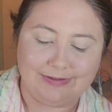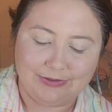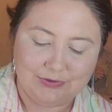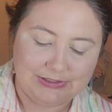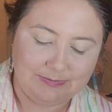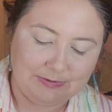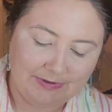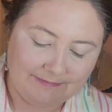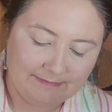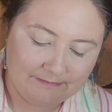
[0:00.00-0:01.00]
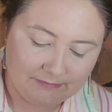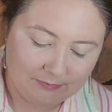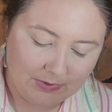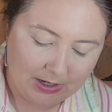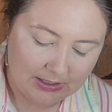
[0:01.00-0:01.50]
It used to be my favorite for under
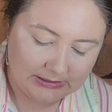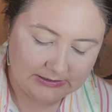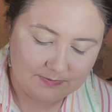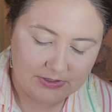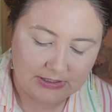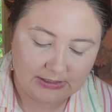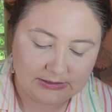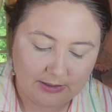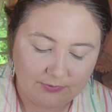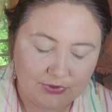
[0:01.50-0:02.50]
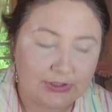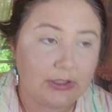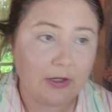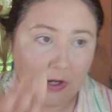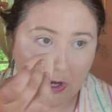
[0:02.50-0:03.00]
my eyes, but then I stopped using it.